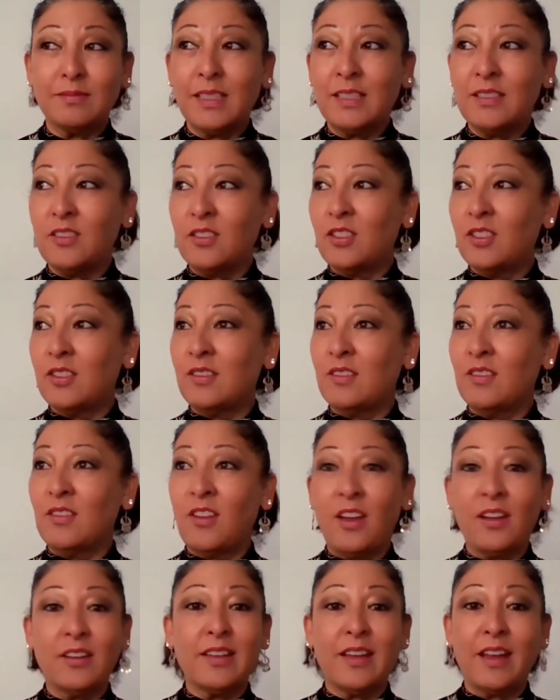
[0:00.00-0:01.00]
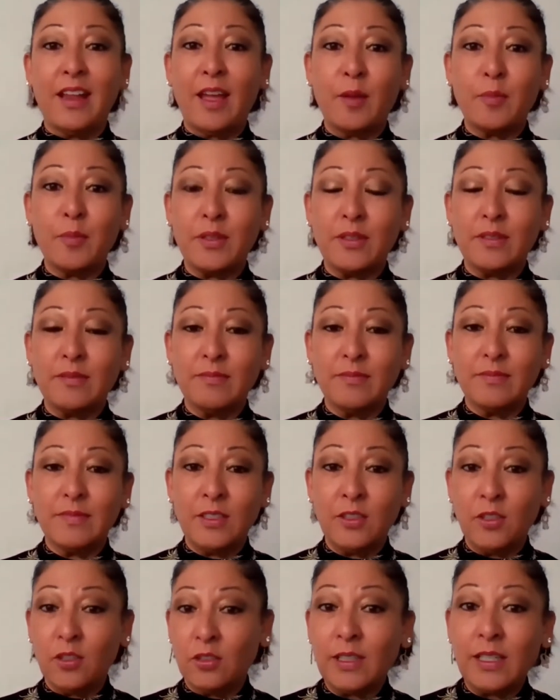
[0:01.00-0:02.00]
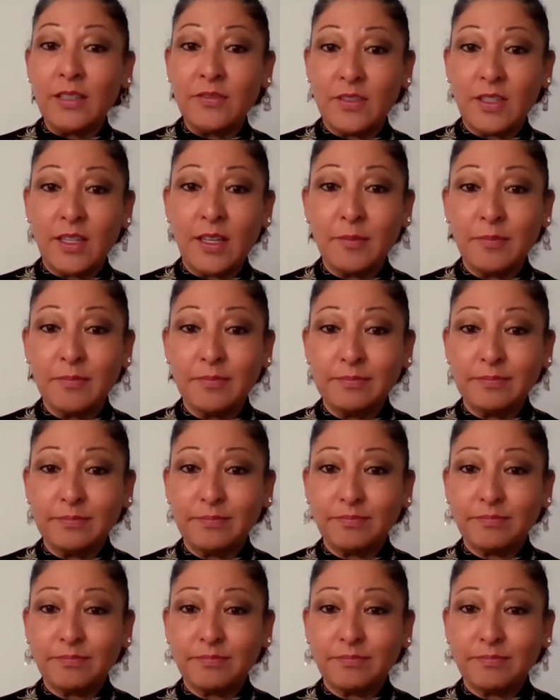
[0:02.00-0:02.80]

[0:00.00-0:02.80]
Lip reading: It's just not going to happen in your lifetime.